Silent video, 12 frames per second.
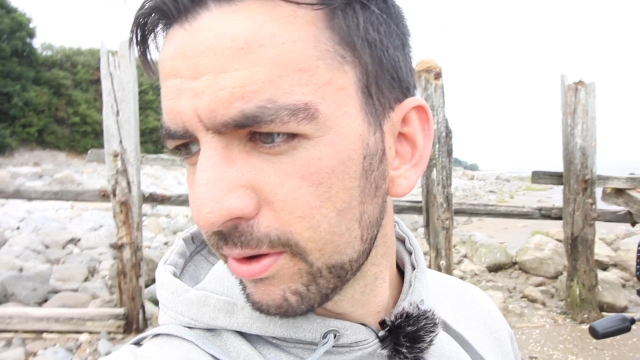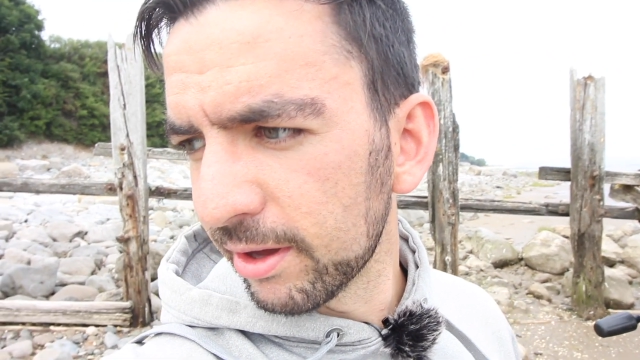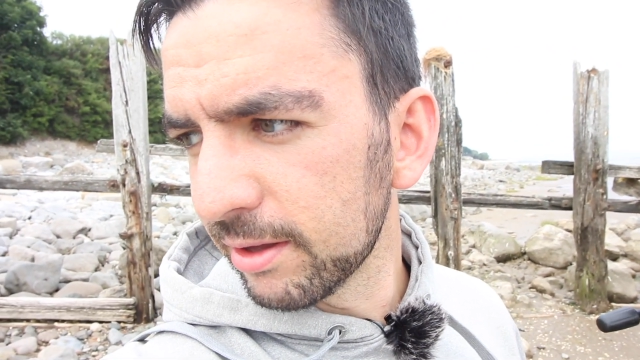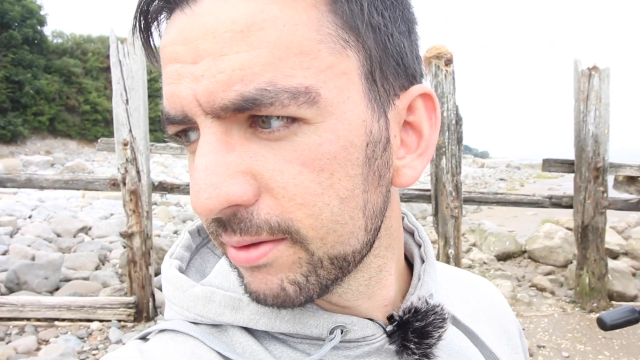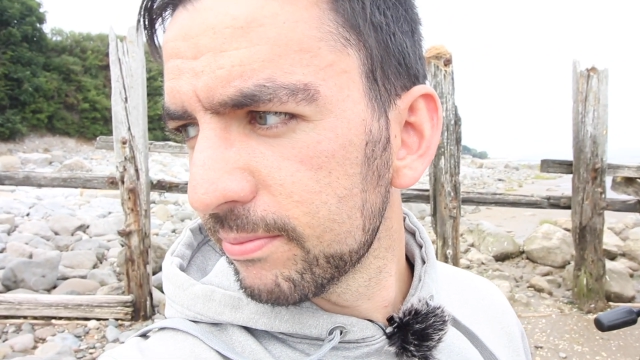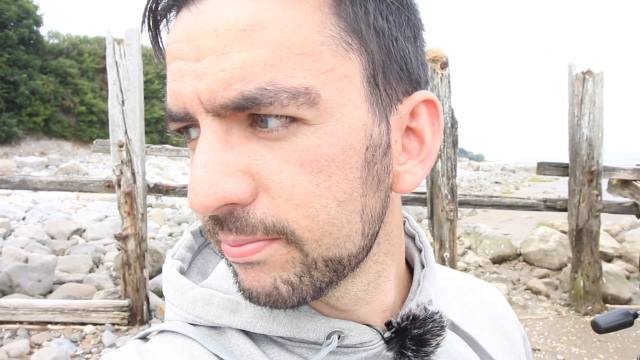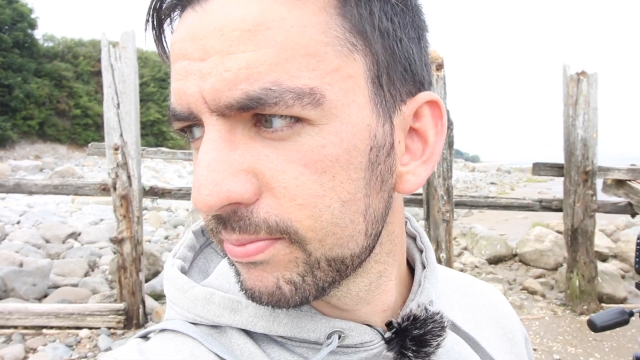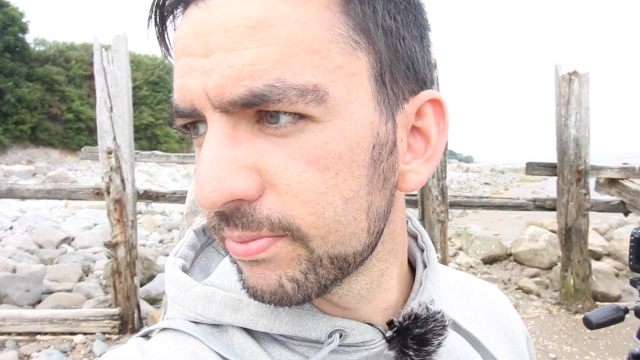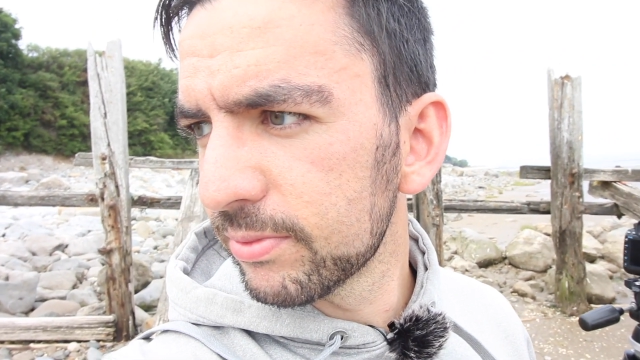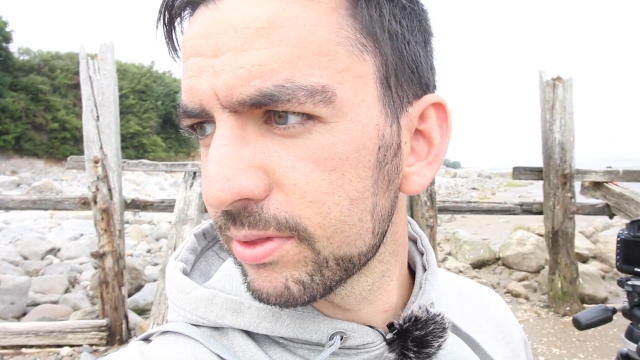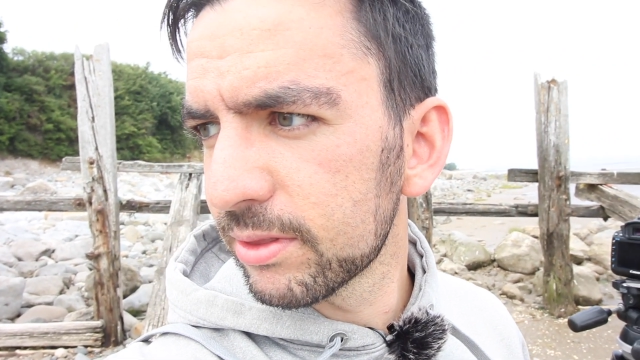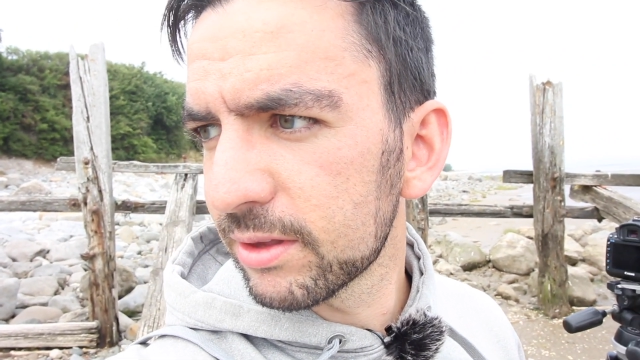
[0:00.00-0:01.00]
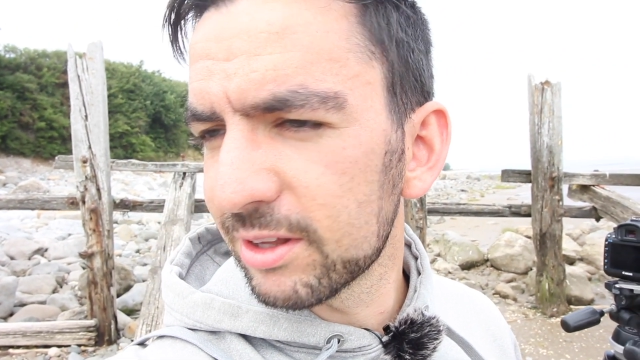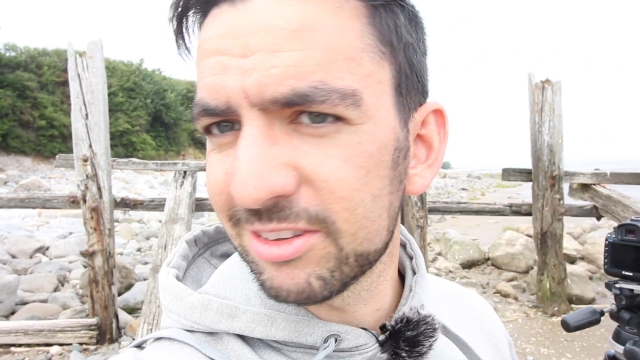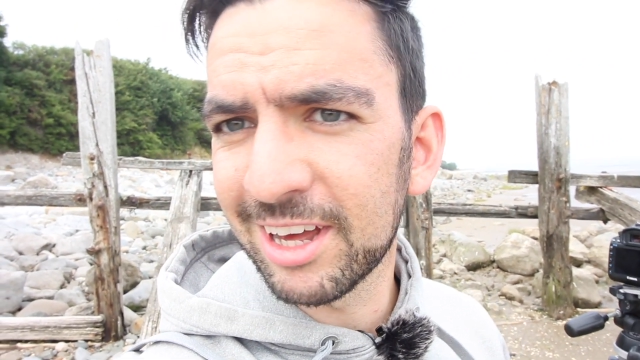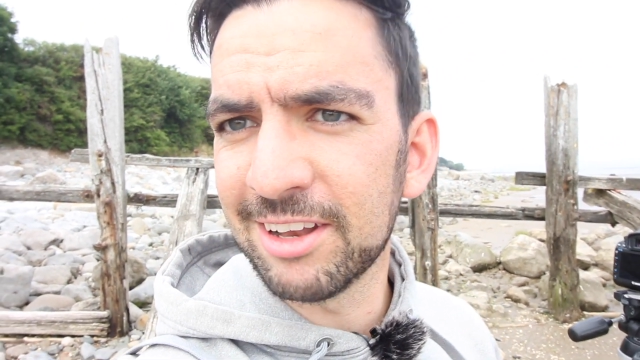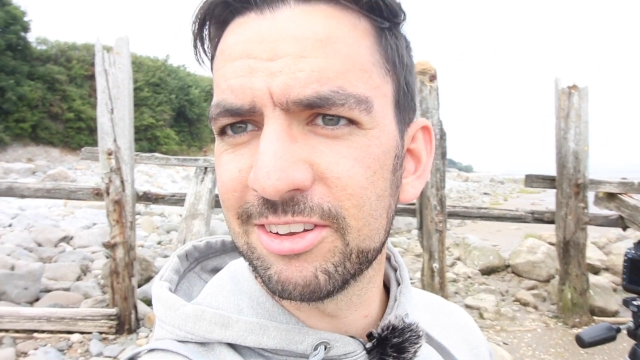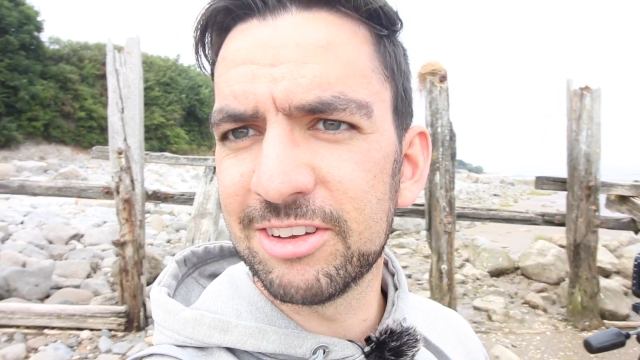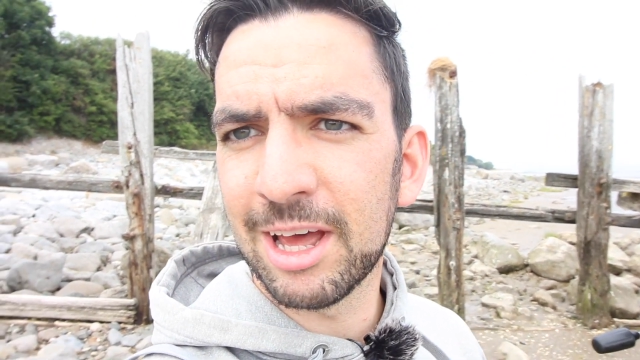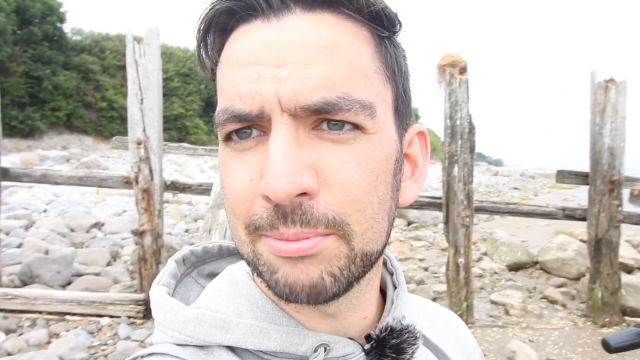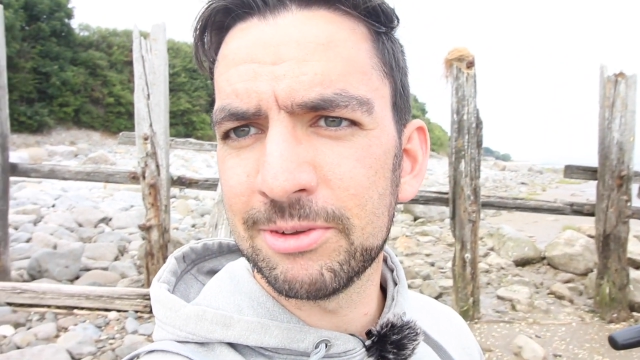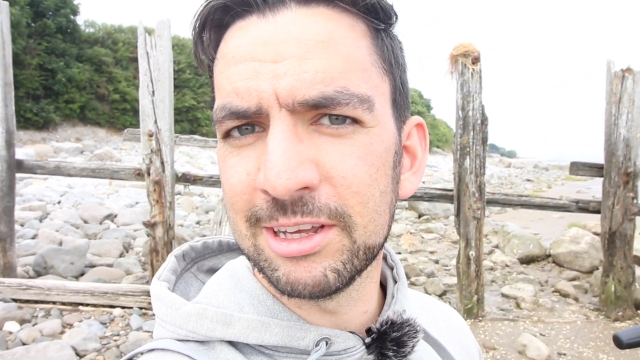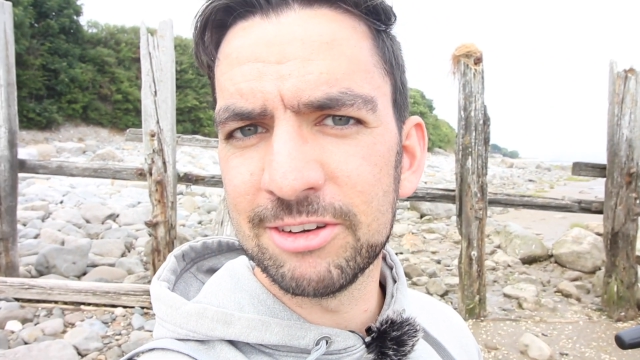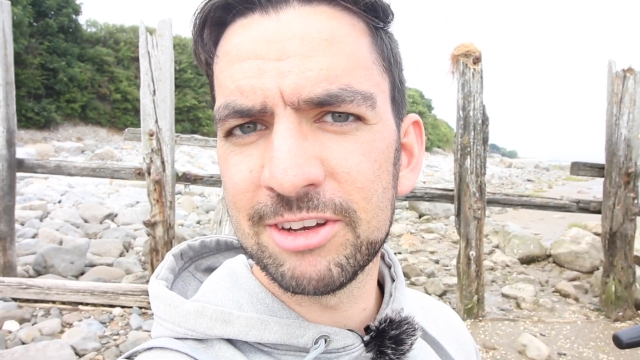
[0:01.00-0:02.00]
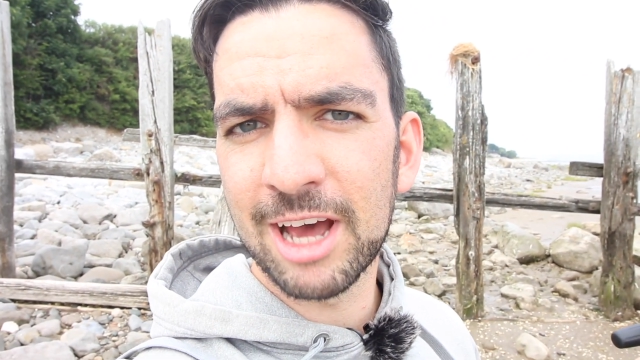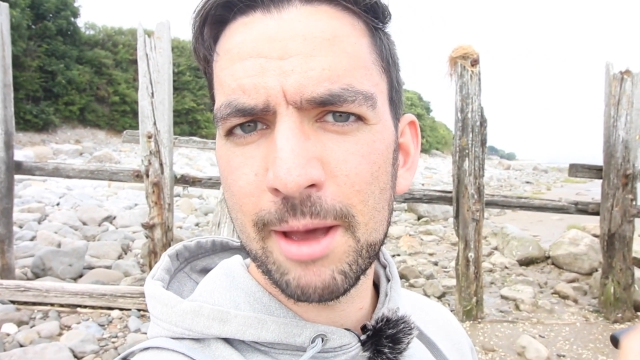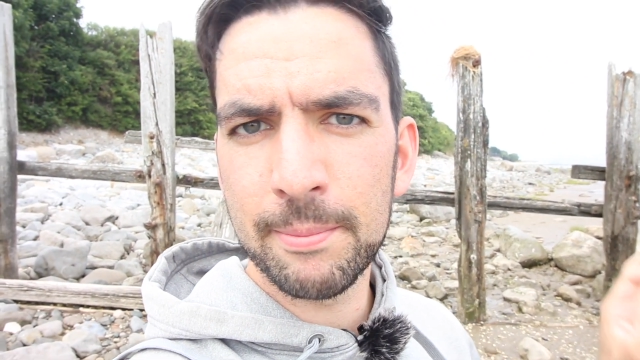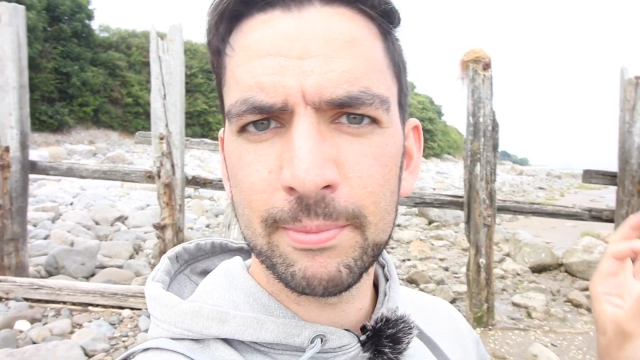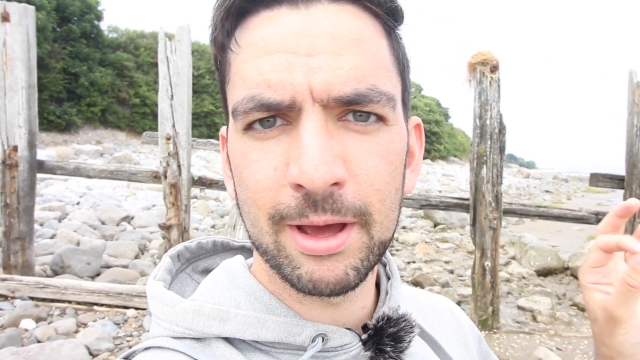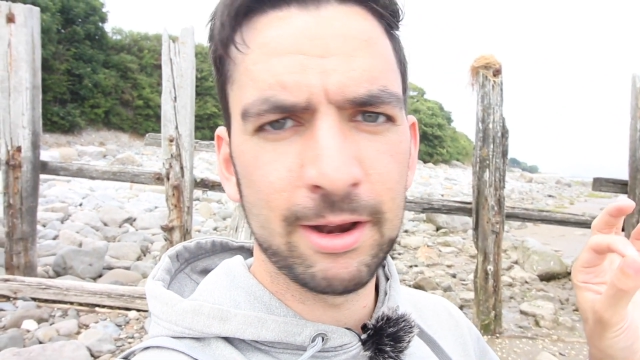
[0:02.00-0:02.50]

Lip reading: like 10 steps each time